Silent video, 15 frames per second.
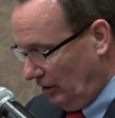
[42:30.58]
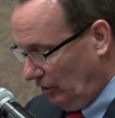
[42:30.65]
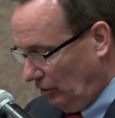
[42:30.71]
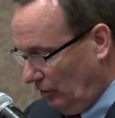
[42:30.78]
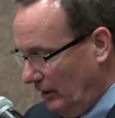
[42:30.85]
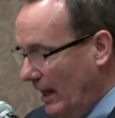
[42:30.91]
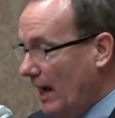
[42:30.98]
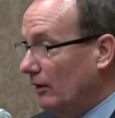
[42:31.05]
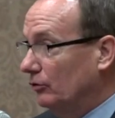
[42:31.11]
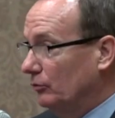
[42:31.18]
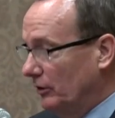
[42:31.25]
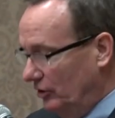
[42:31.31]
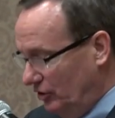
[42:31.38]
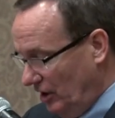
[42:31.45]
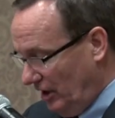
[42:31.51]
Learn how to
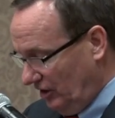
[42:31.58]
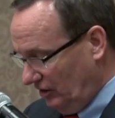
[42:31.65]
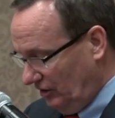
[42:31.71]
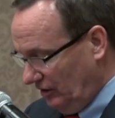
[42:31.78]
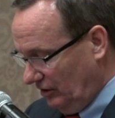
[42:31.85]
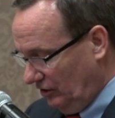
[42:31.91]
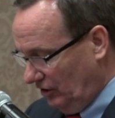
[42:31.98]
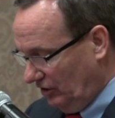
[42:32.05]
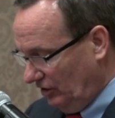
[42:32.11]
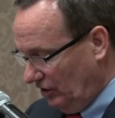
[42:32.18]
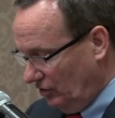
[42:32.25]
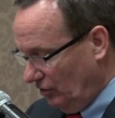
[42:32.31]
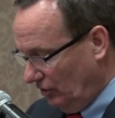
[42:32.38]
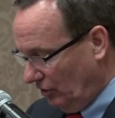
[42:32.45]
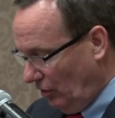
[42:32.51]
adjust, just
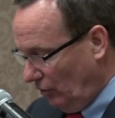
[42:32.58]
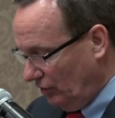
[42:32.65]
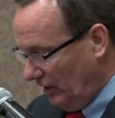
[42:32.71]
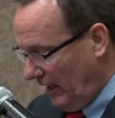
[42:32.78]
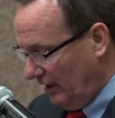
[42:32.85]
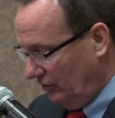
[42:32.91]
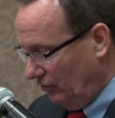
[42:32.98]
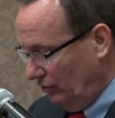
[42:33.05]
as your coach had